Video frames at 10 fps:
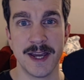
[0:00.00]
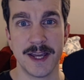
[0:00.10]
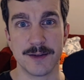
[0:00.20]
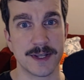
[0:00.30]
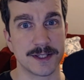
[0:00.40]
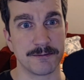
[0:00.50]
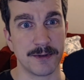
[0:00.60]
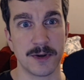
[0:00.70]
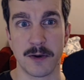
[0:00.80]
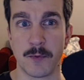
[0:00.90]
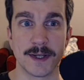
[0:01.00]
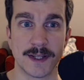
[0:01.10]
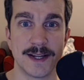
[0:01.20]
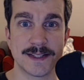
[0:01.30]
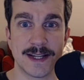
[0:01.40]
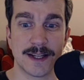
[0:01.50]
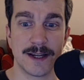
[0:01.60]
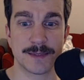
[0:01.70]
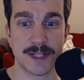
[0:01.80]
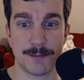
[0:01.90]
you get to vote on what content
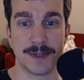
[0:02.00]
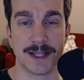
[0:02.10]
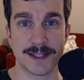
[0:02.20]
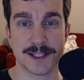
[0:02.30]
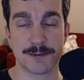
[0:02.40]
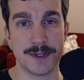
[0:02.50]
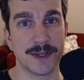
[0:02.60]
comes up, like this one.